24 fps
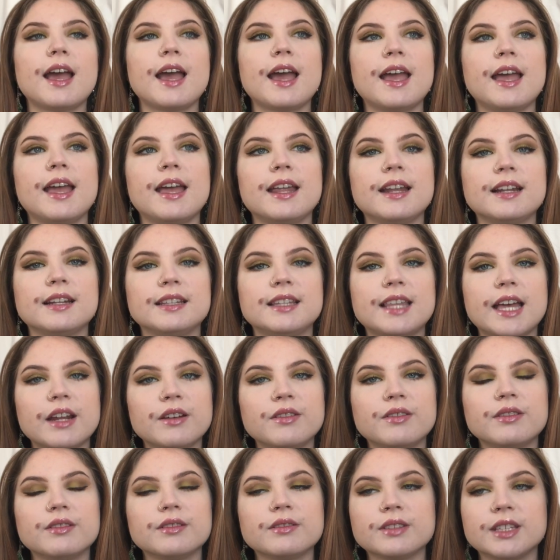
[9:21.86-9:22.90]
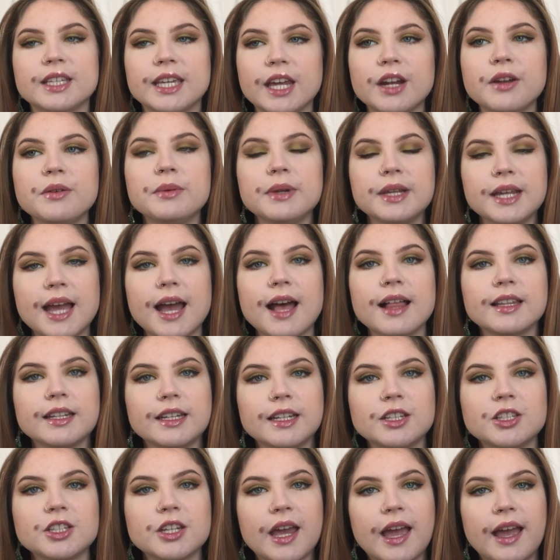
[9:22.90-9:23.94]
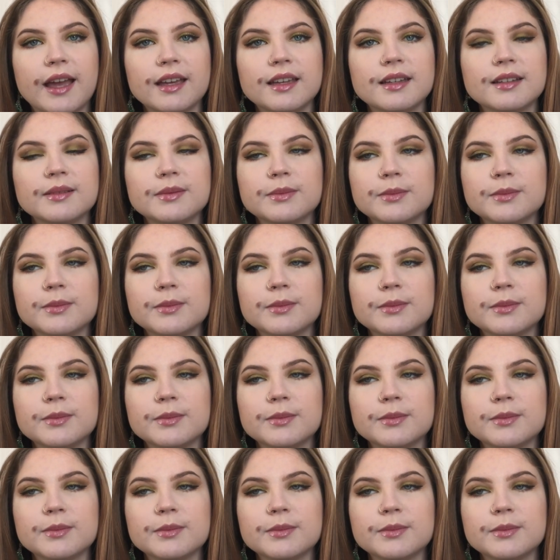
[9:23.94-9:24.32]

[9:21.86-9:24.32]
and then get a reality check